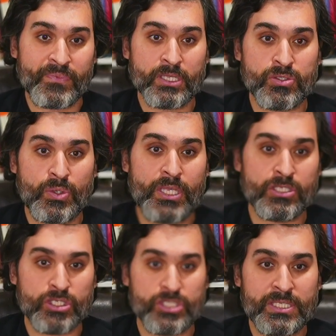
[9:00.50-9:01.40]
So here
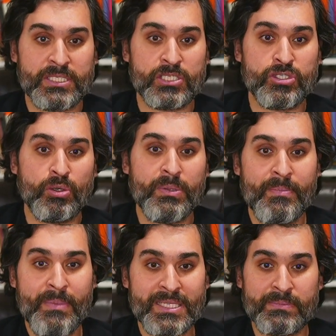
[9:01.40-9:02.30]
Josh says there's so many
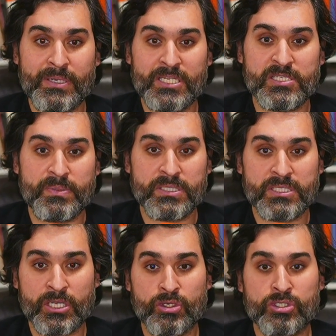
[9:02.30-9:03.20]
amazing participants
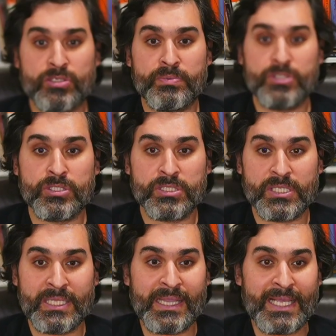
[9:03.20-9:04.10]
and contributions
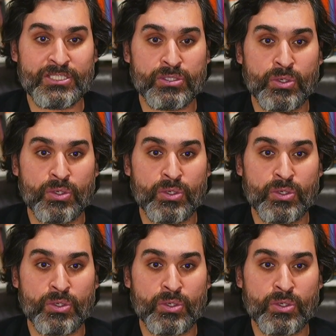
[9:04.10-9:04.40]
in the last